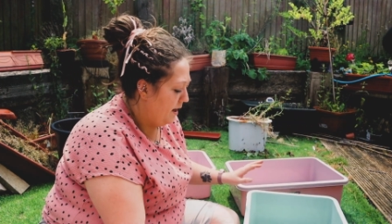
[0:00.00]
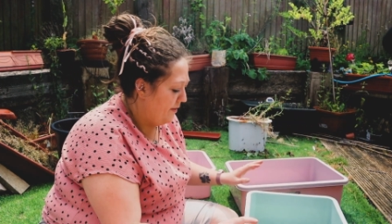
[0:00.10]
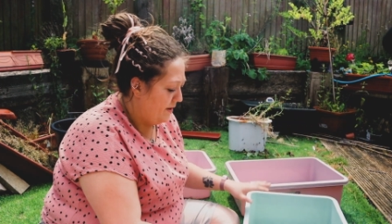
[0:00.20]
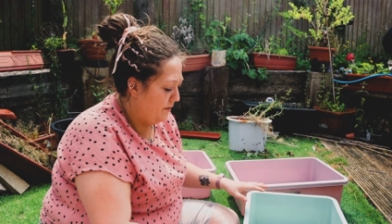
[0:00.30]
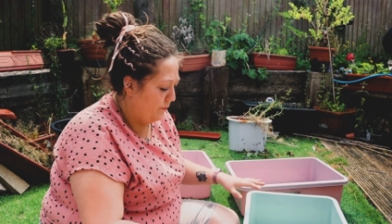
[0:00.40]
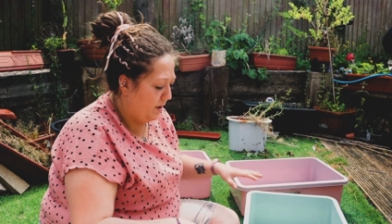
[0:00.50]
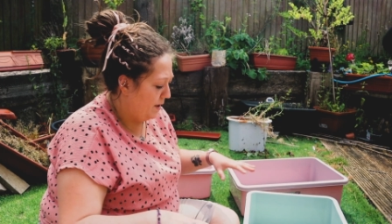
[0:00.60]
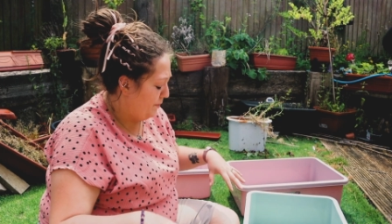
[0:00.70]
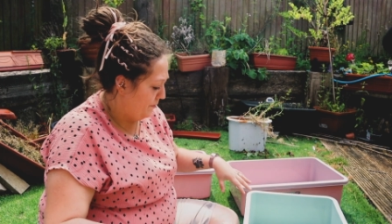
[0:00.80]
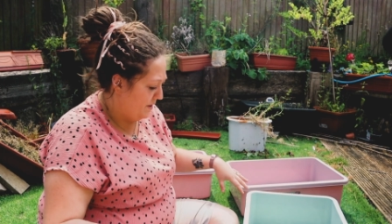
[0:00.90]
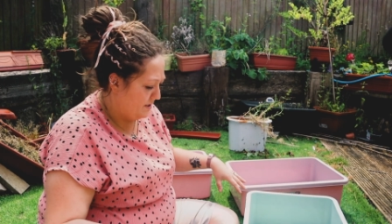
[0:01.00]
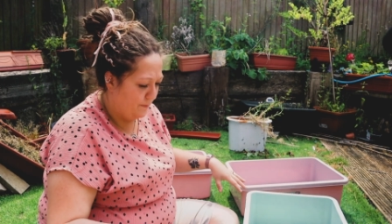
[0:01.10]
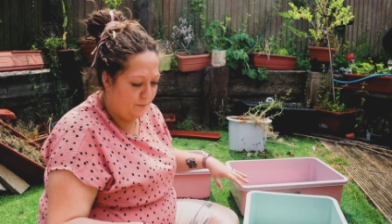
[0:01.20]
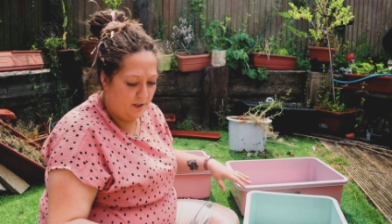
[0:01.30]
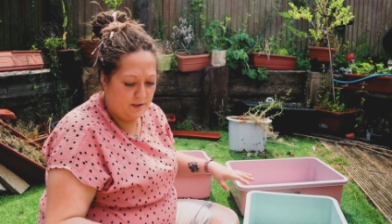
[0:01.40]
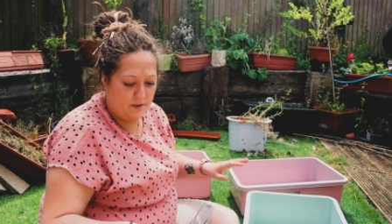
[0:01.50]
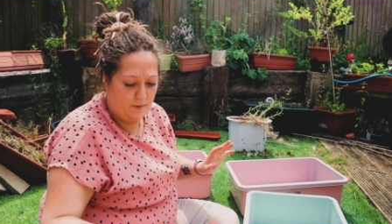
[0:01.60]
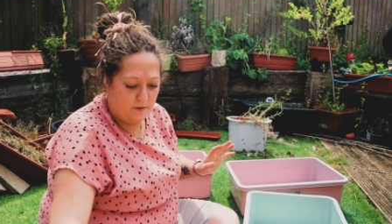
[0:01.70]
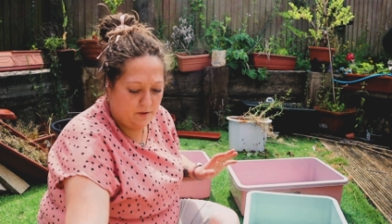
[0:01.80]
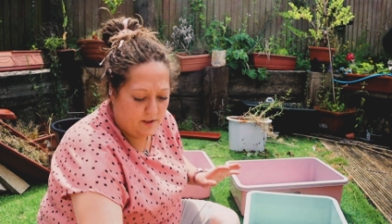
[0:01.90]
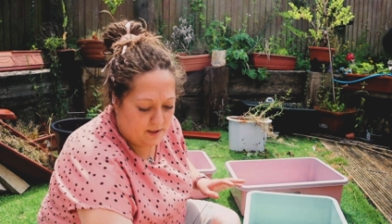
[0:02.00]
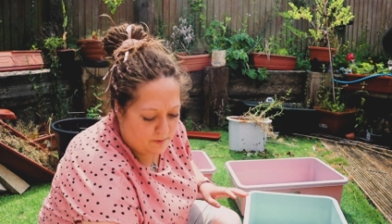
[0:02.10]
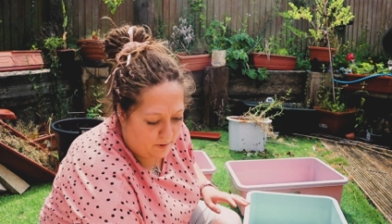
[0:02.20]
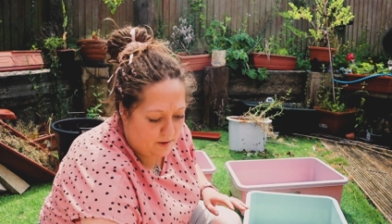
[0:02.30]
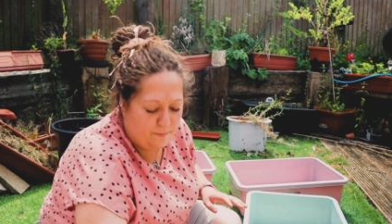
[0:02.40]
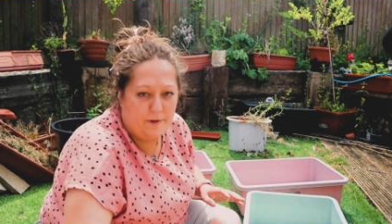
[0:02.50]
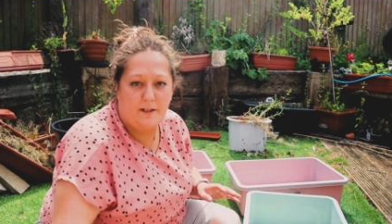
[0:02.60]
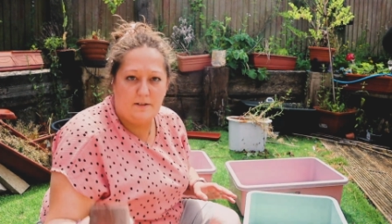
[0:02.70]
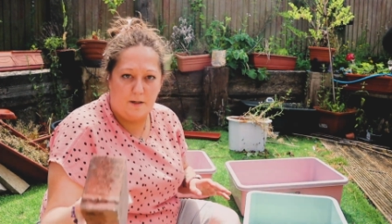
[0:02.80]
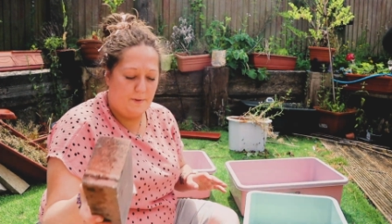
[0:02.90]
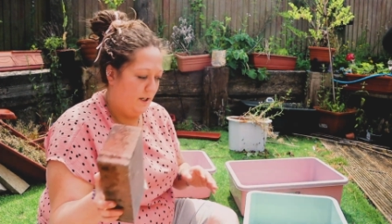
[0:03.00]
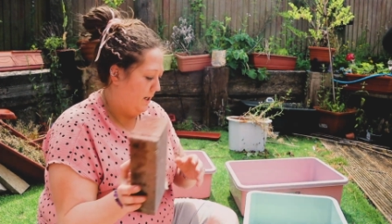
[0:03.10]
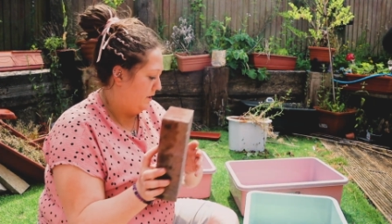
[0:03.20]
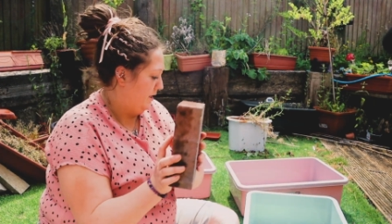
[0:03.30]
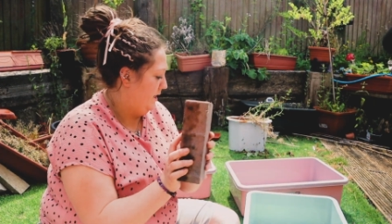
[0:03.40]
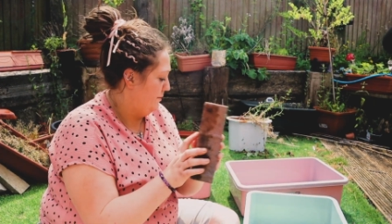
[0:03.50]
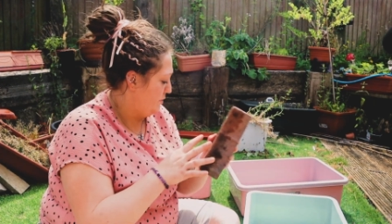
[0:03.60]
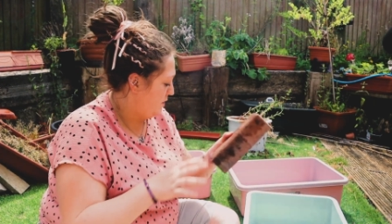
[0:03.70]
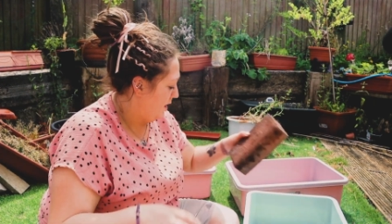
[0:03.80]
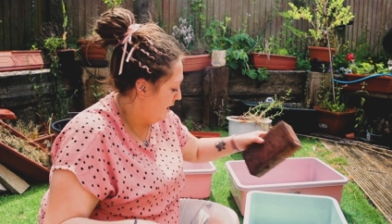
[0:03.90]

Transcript: And then we're going to pop this on bricks as well. So this is where the bricks come in handy. I'm just